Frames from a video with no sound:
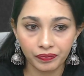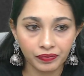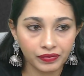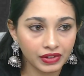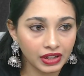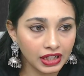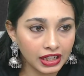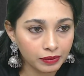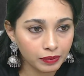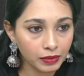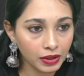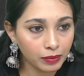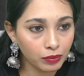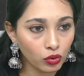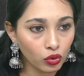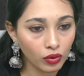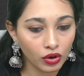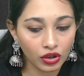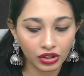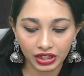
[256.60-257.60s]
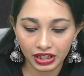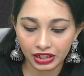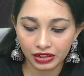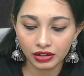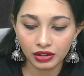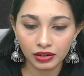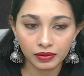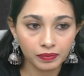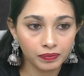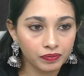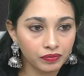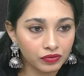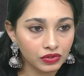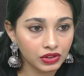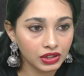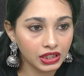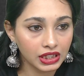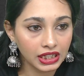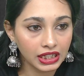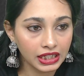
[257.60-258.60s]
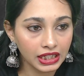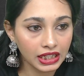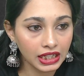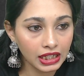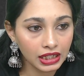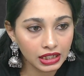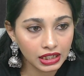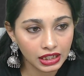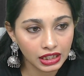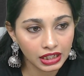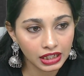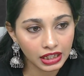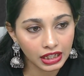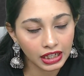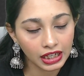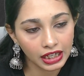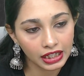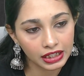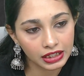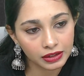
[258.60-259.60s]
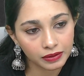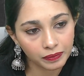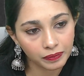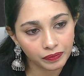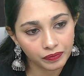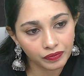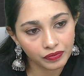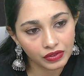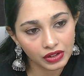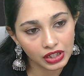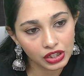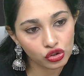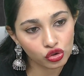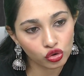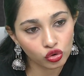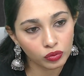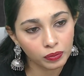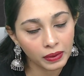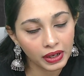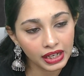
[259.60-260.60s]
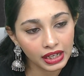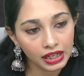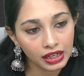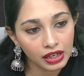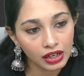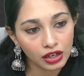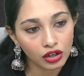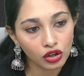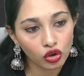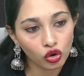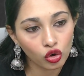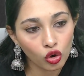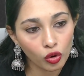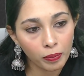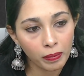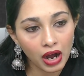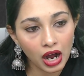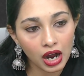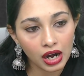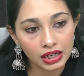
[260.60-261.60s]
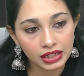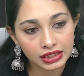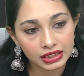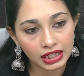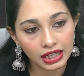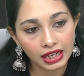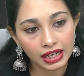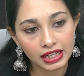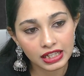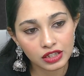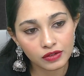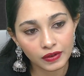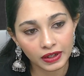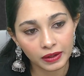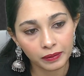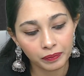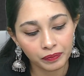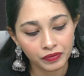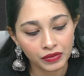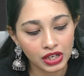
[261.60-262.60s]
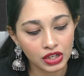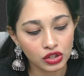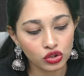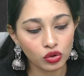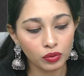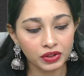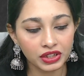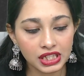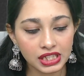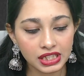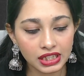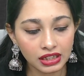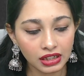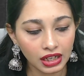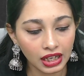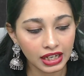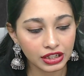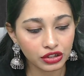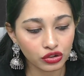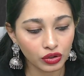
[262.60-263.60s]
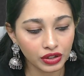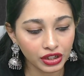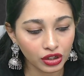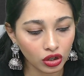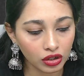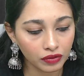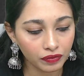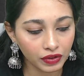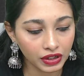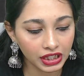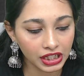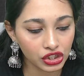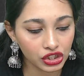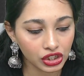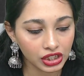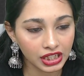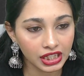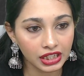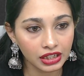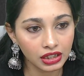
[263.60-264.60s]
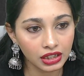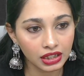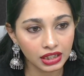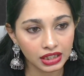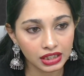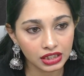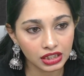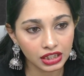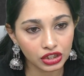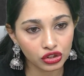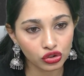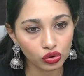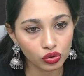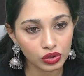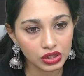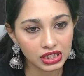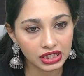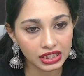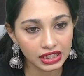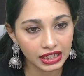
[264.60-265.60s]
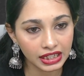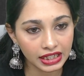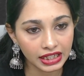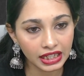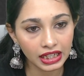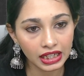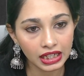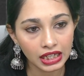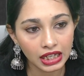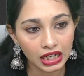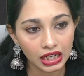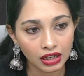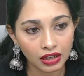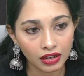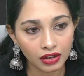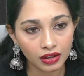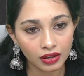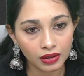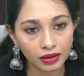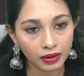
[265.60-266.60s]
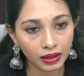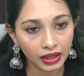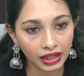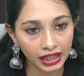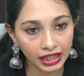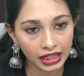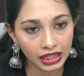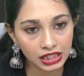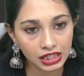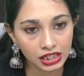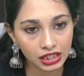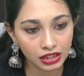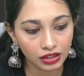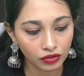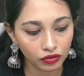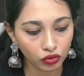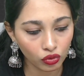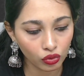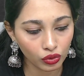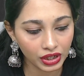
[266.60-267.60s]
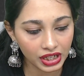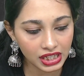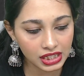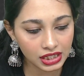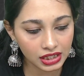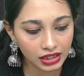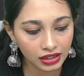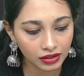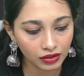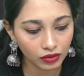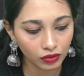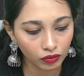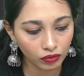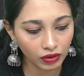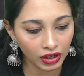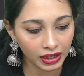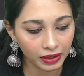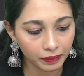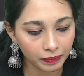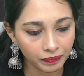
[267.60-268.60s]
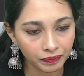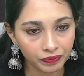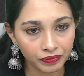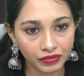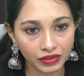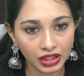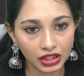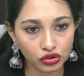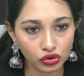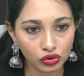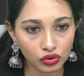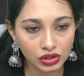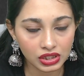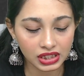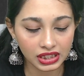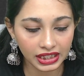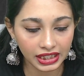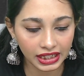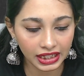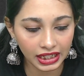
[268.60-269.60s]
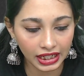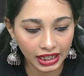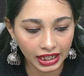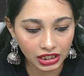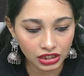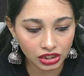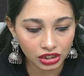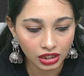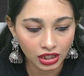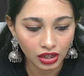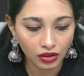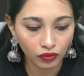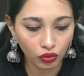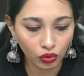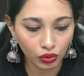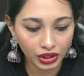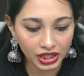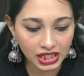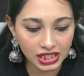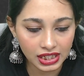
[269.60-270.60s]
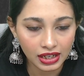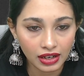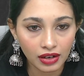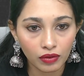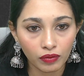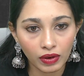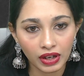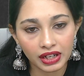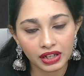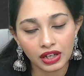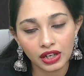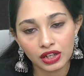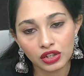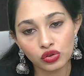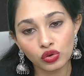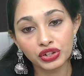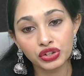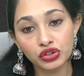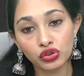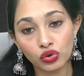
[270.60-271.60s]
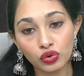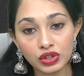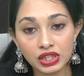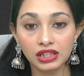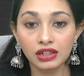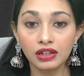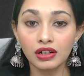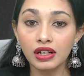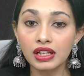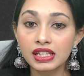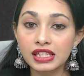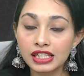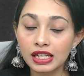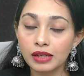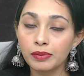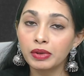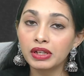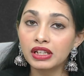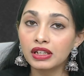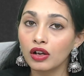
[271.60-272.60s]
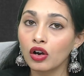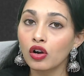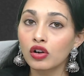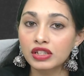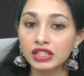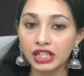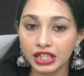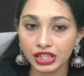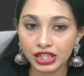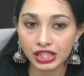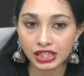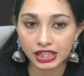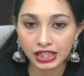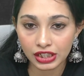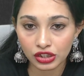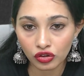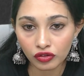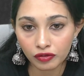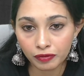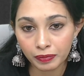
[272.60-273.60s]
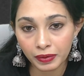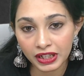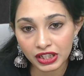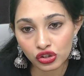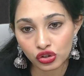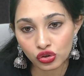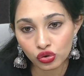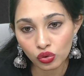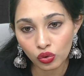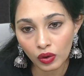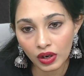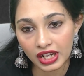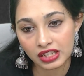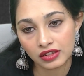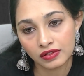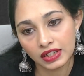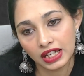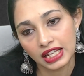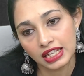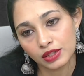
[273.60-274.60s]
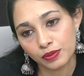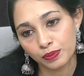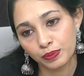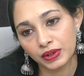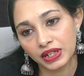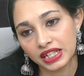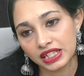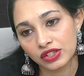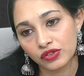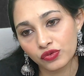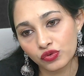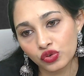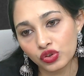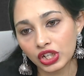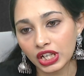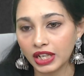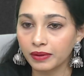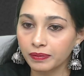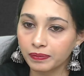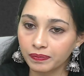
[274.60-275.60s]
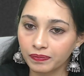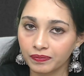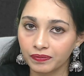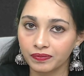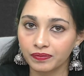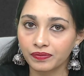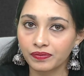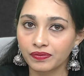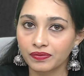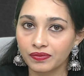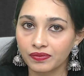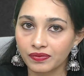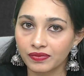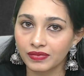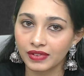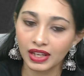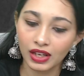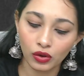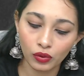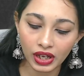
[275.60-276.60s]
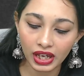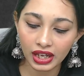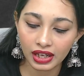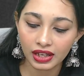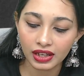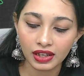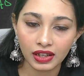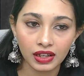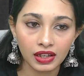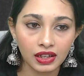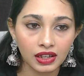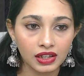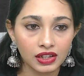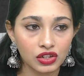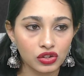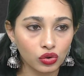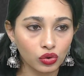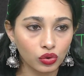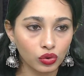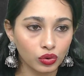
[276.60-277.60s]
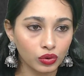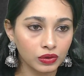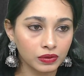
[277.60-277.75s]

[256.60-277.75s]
Let me move on here. 3d8 is shown by cobalt as well. So what is the electronic configuration here? It shows 3d8 4s1. It shows 3d8 4s1. So it shows the stable oxidation states of +2 as well as +3. Okay. So